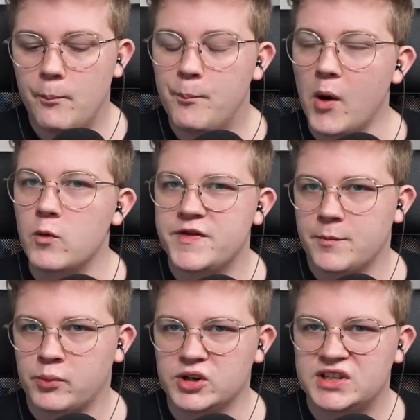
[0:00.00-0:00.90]
but with the
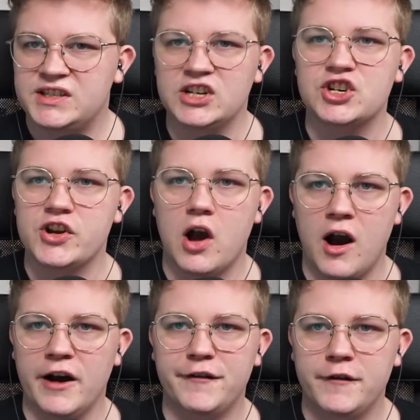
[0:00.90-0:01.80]
precision
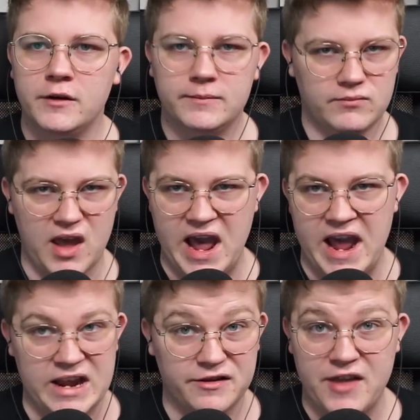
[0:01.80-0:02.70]
of
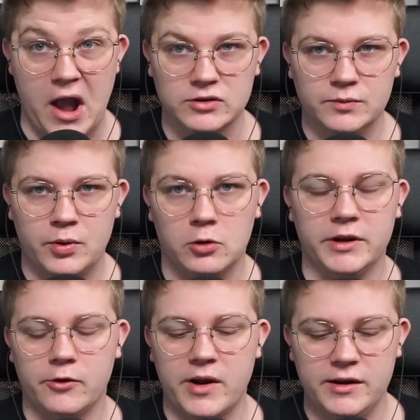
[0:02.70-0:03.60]
8,000
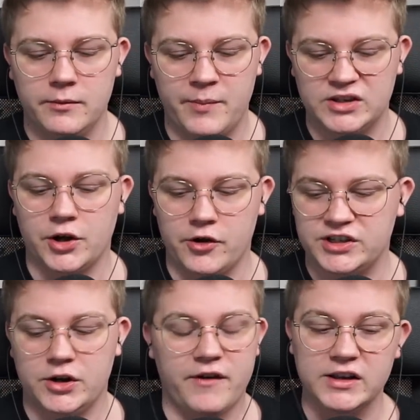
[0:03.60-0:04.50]
polling rate based on your
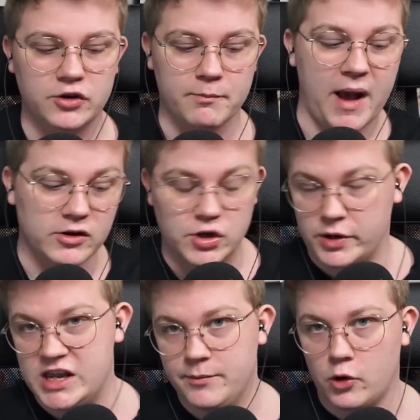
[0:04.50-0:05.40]
save device, your mouse, your
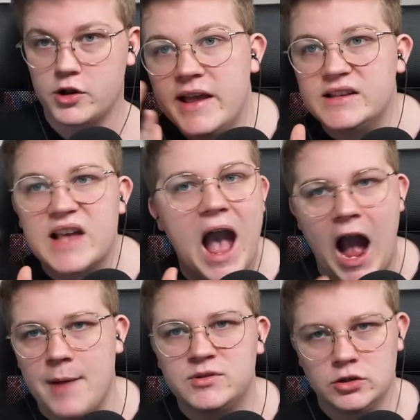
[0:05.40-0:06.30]
keyboard, is
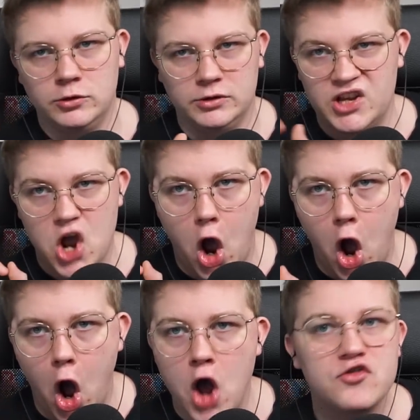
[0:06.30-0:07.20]
absolutely
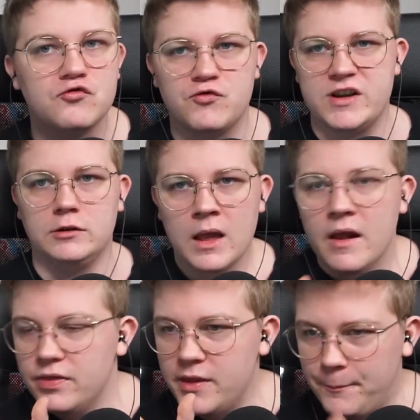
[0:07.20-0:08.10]
unreal.
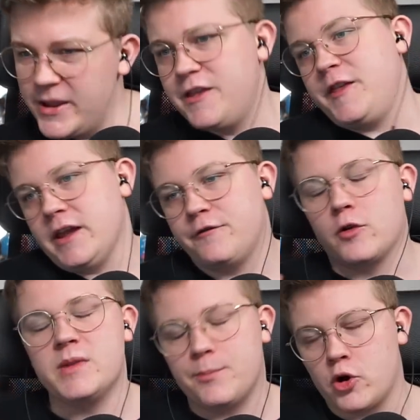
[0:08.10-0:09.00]
The big thing for
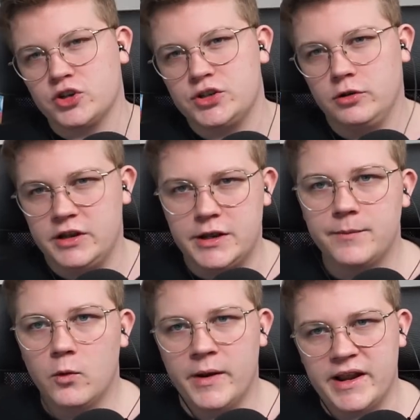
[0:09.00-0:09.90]
me personally
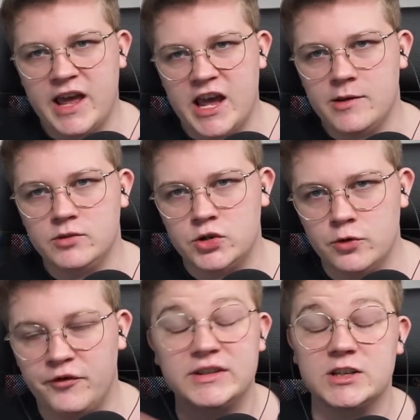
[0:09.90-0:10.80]
when it came
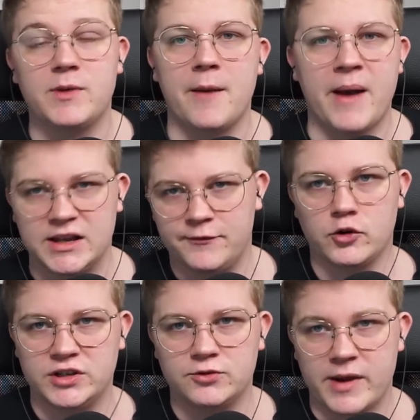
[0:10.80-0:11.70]
to physics bypass
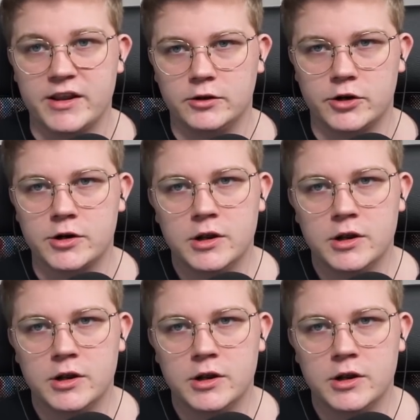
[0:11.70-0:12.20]
versus regular